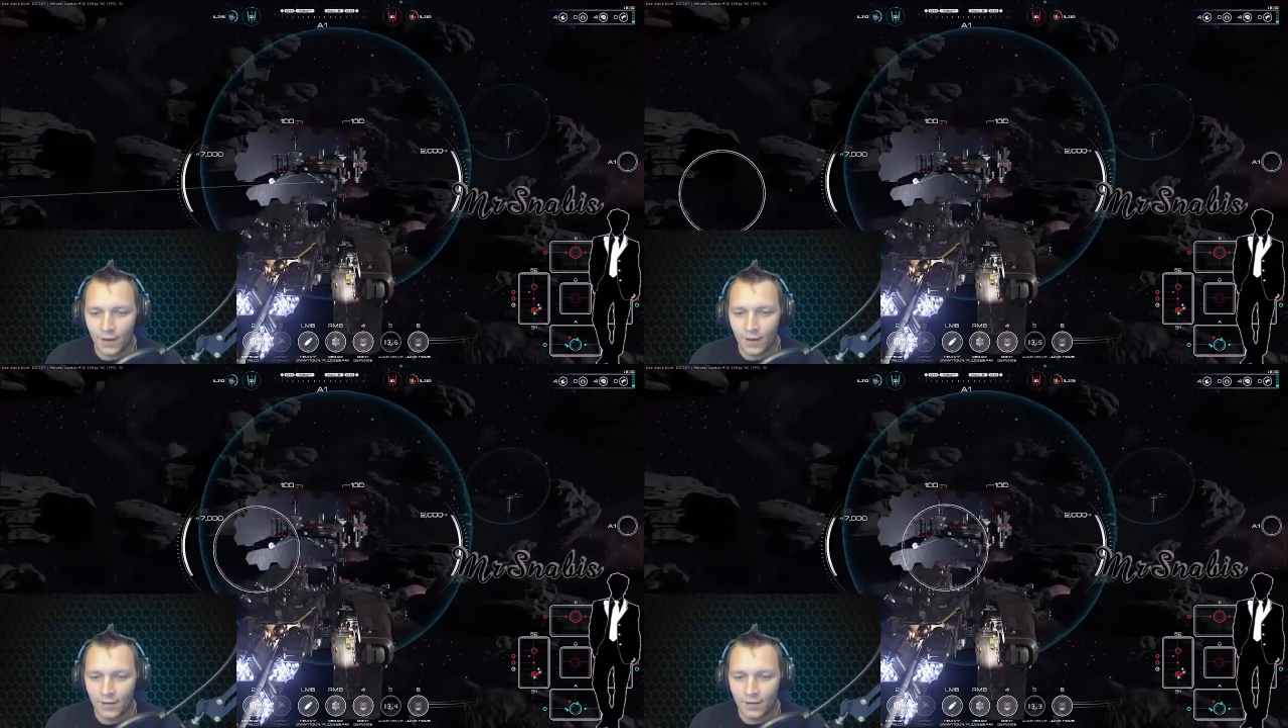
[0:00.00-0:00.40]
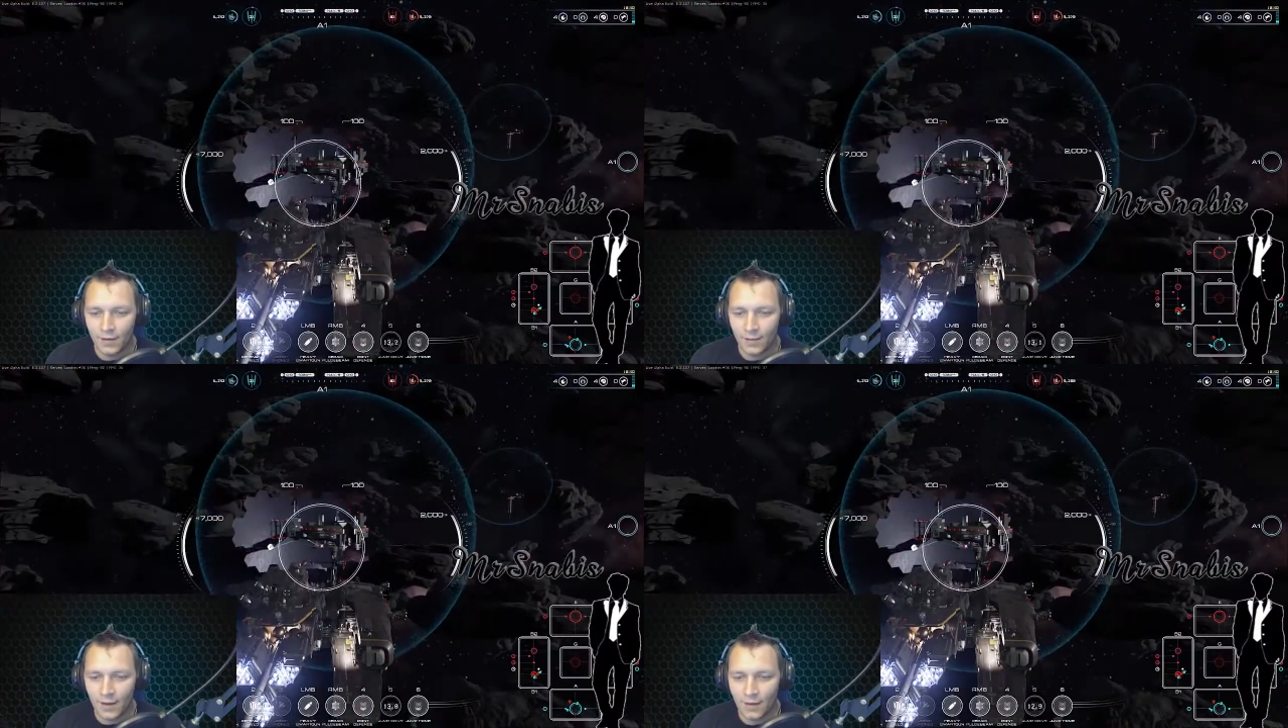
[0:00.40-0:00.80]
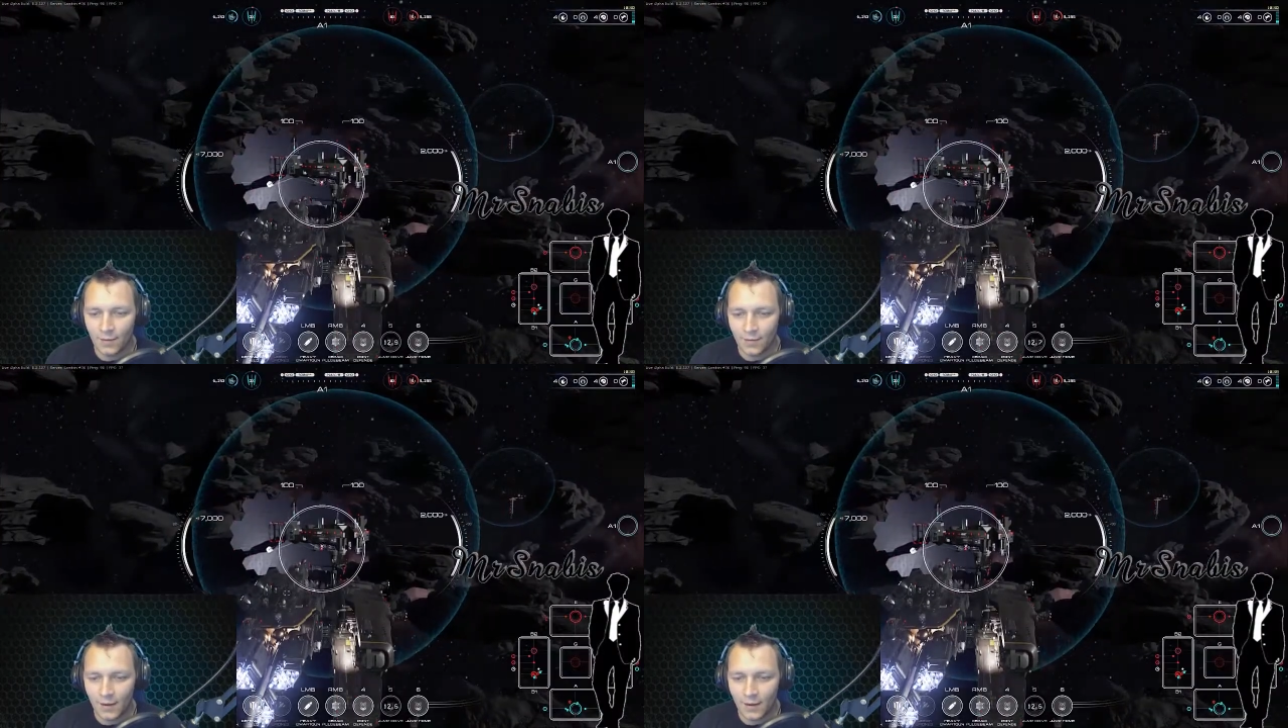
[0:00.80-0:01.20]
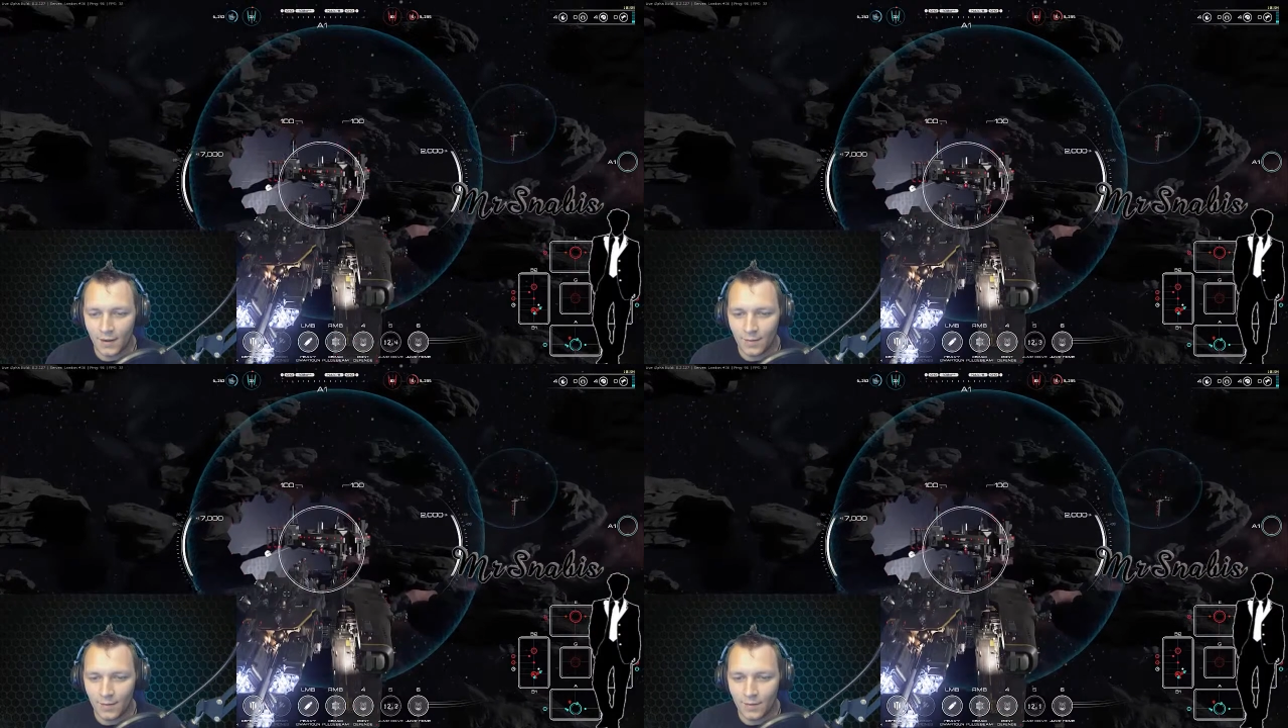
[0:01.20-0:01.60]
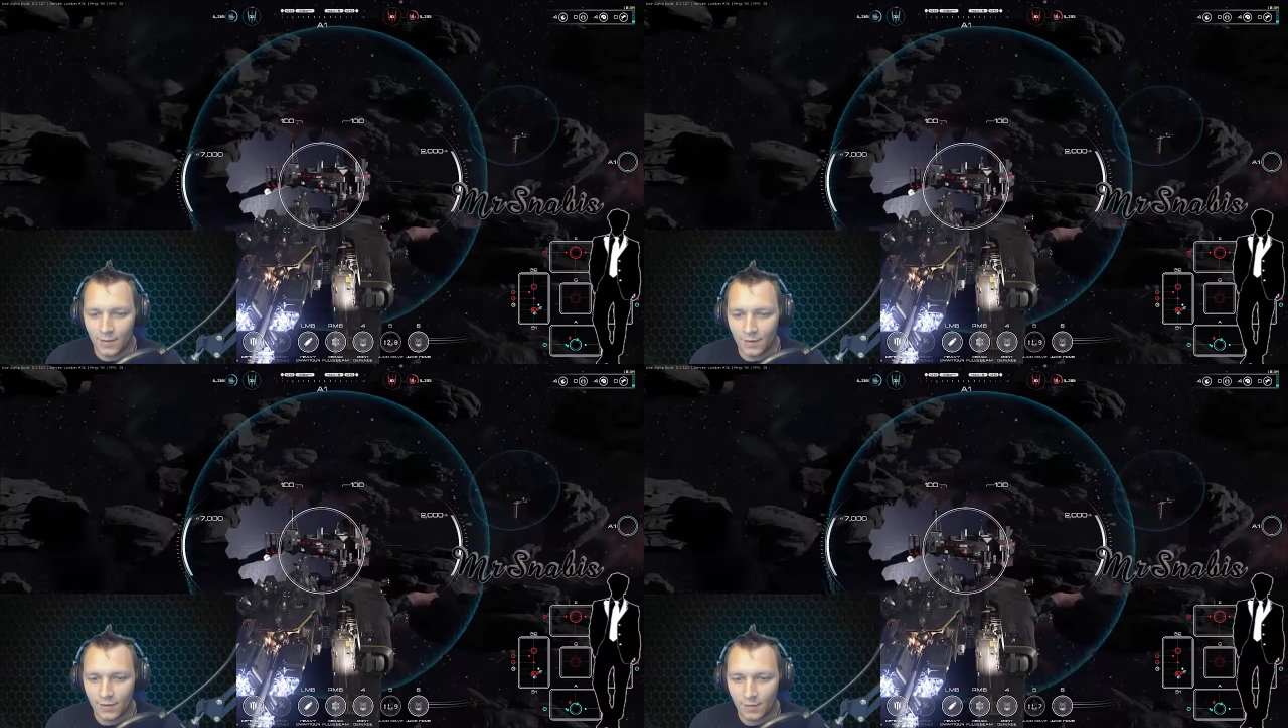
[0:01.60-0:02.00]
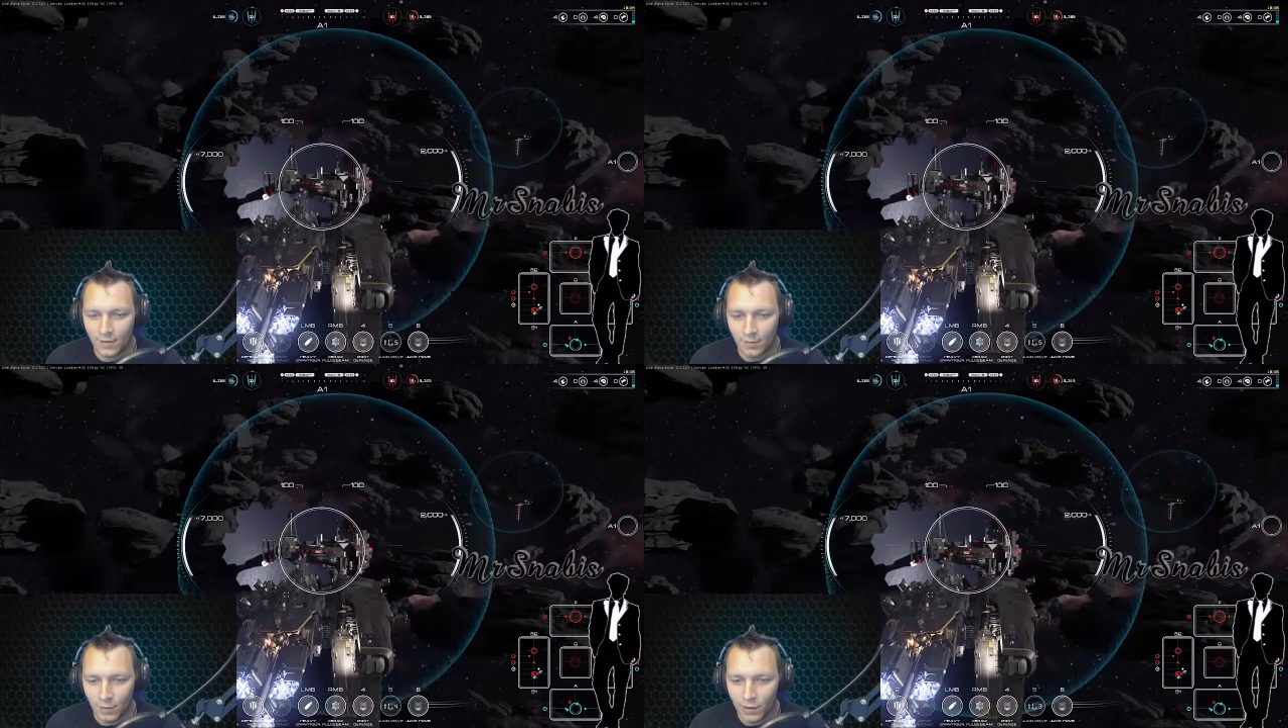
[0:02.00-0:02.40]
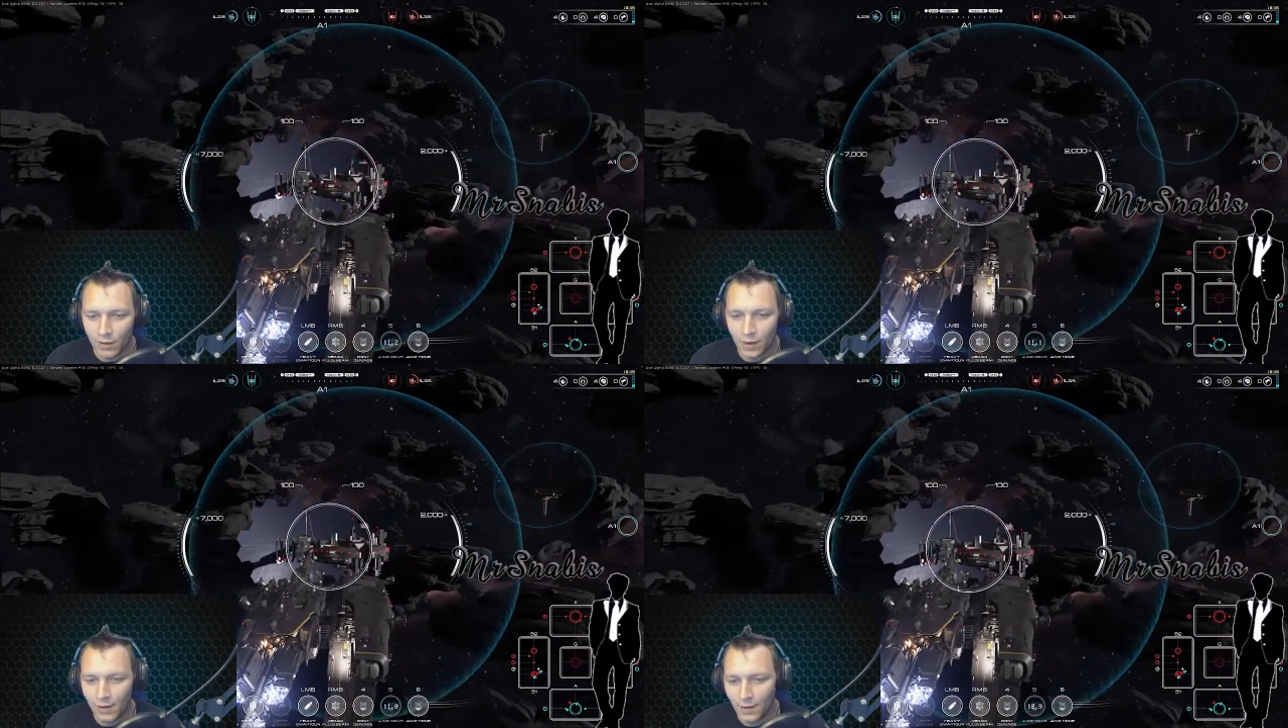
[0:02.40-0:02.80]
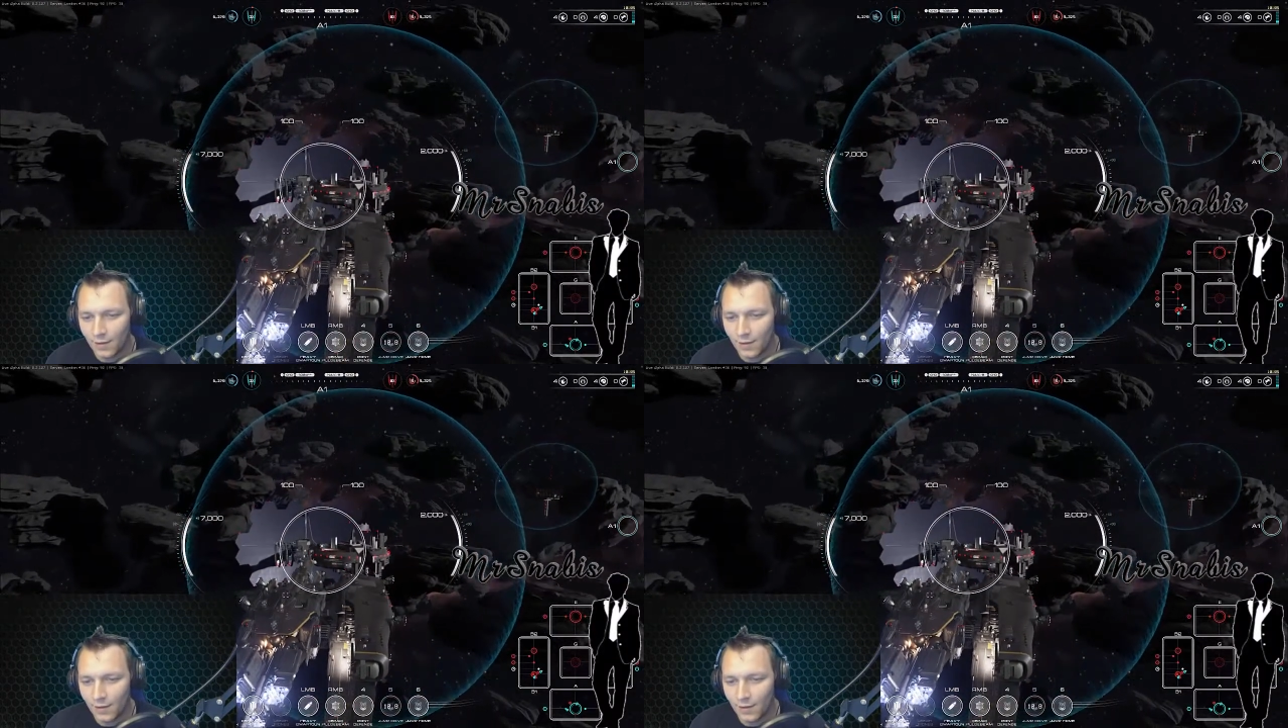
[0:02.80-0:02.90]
reality system. I can't remember the name. It was the something boy,